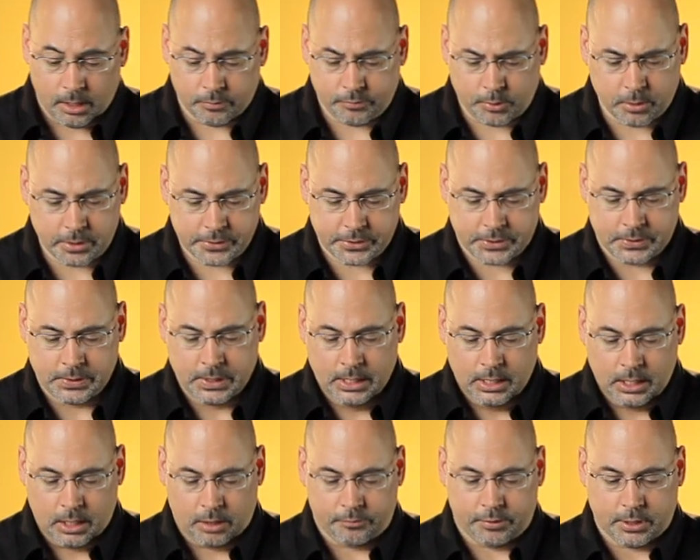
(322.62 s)
Of course,
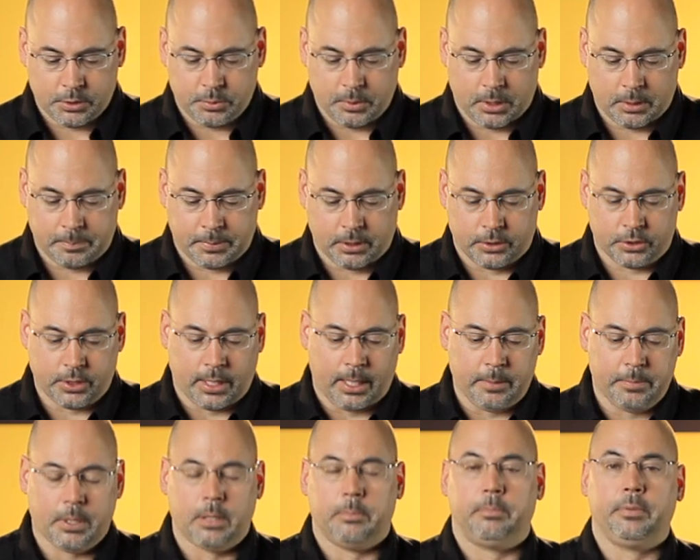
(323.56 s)
if you just want to put a
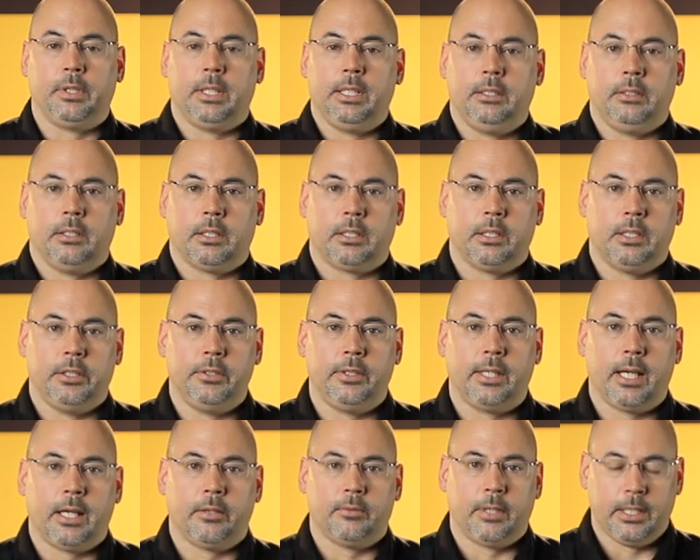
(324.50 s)
tripod plate, you're going to do
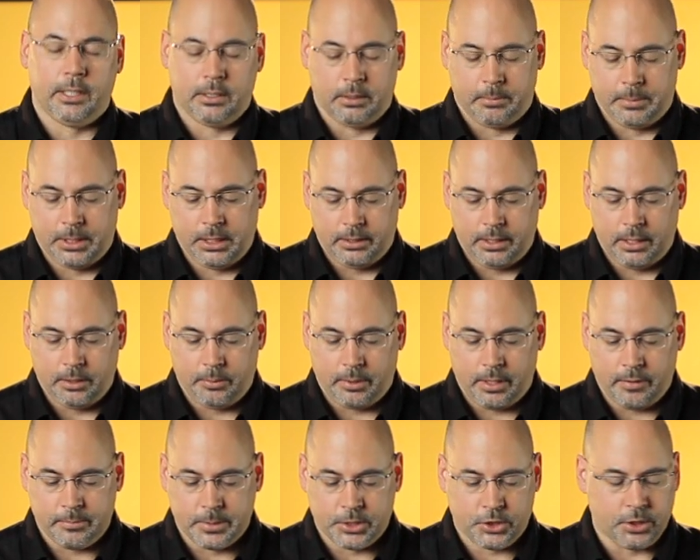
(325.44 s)
that right in the middle here.
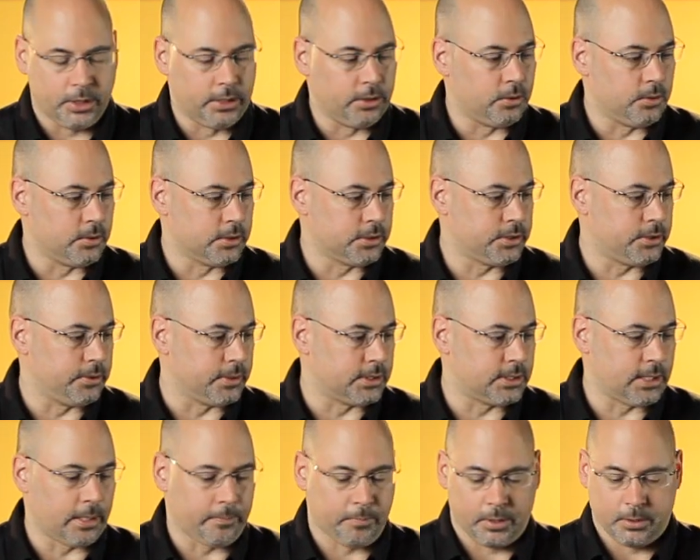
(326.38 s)
We have machined holes to
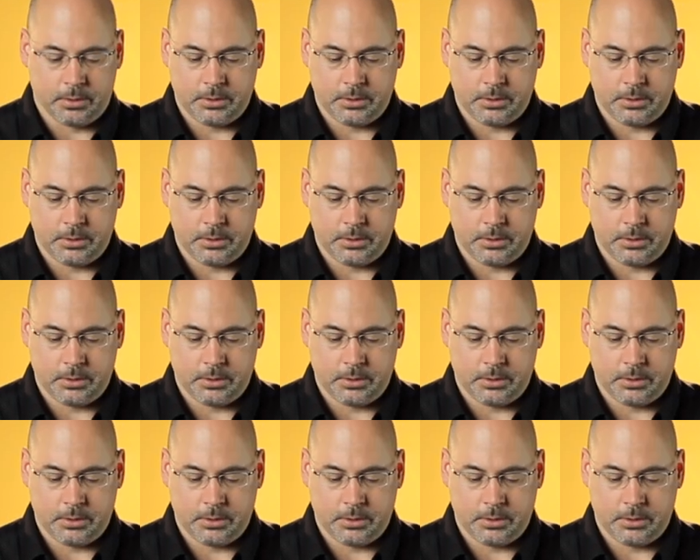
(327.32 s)
accept